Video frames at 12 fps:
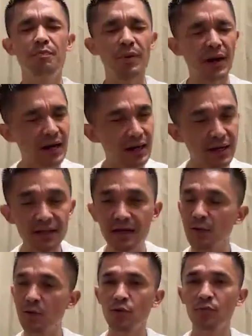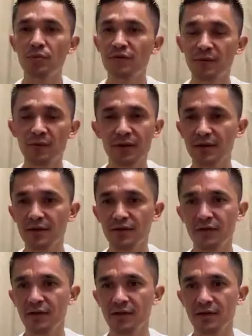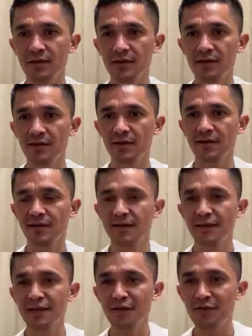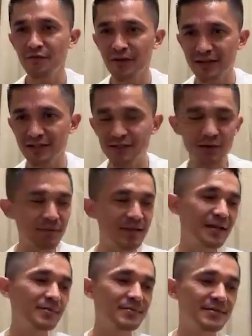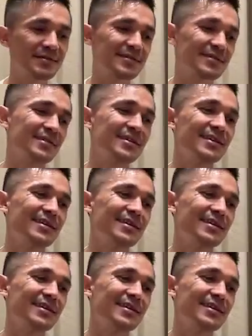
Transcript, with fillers: badly I want to play for my country. Even when in some games,